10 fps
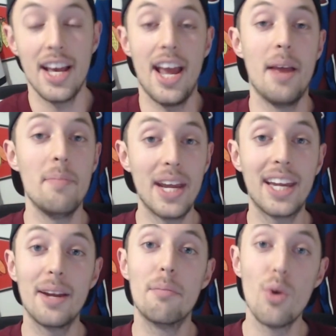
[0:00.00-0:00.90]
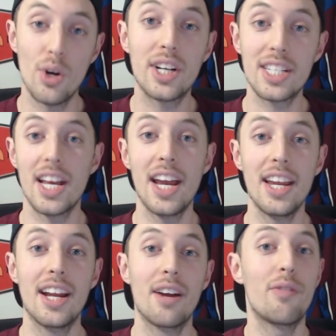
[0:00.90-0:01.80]
and making it more
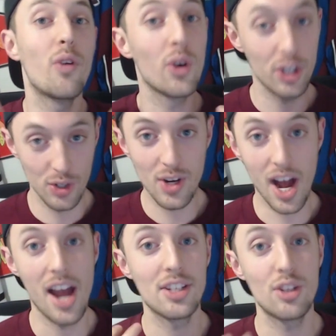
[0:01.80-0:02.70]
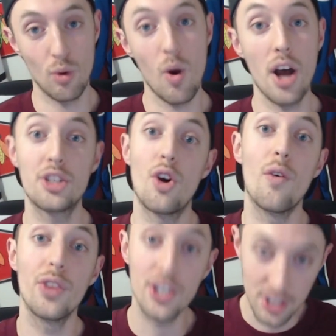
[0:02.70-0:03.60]
exciting for you guys to watch
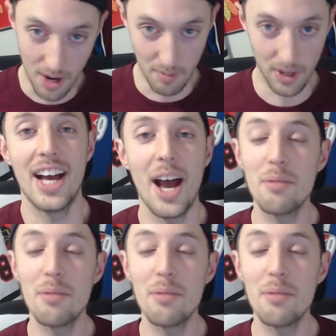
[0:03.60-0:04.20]
over the summer. I'm